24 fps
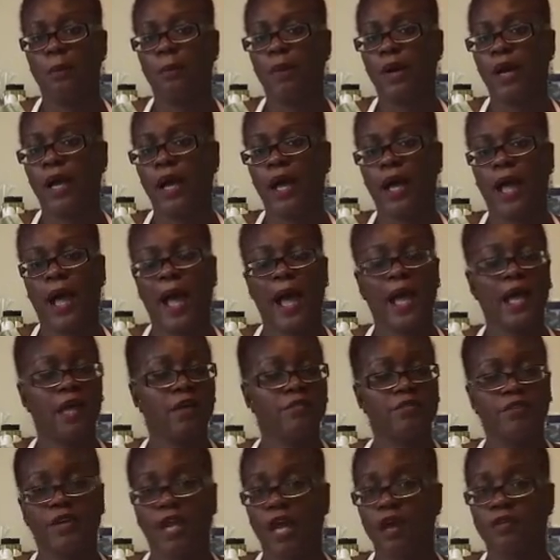but I
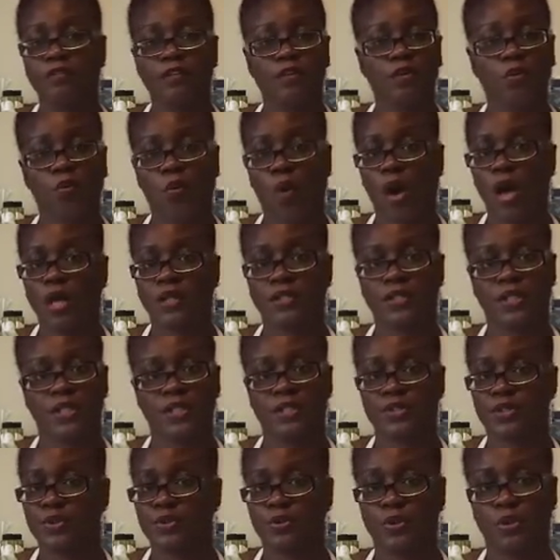have never walked
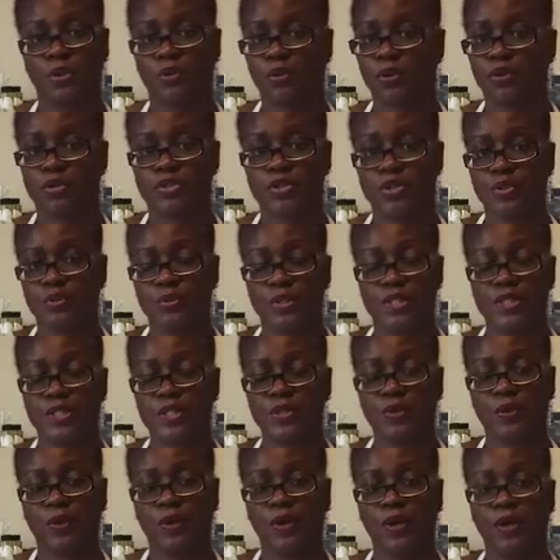into a grocery
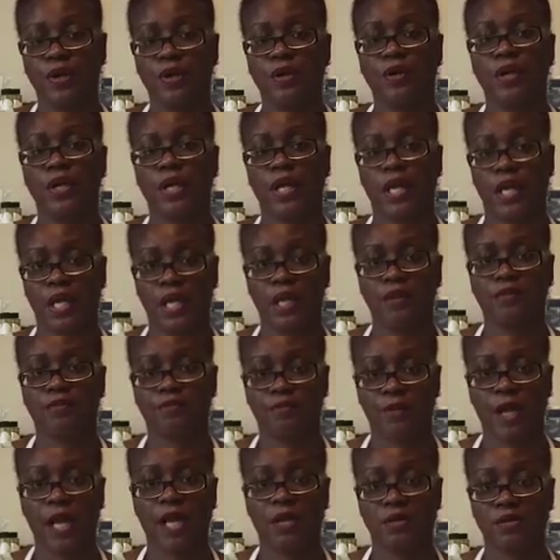store and
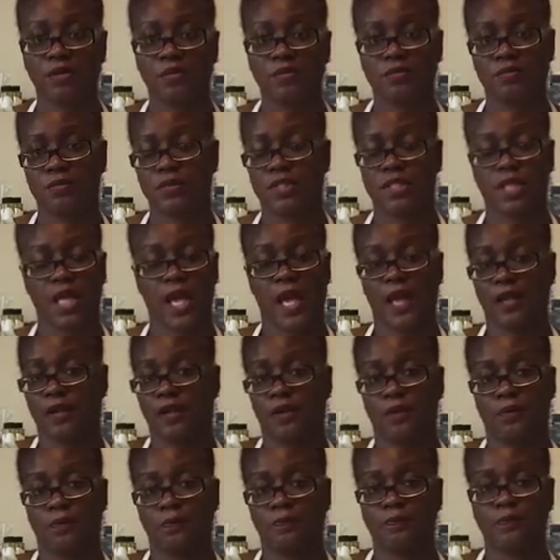found
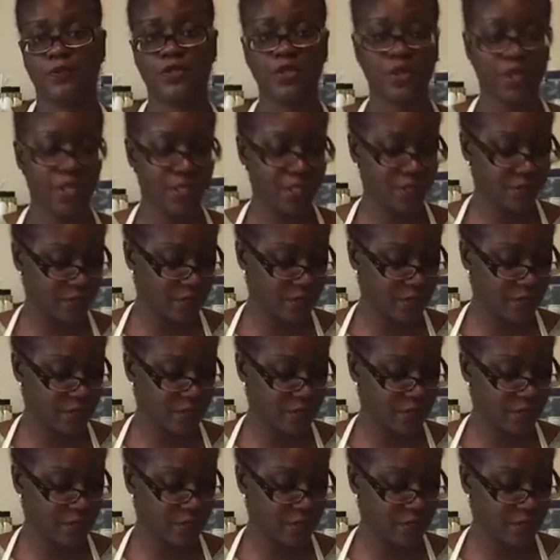tallow. So it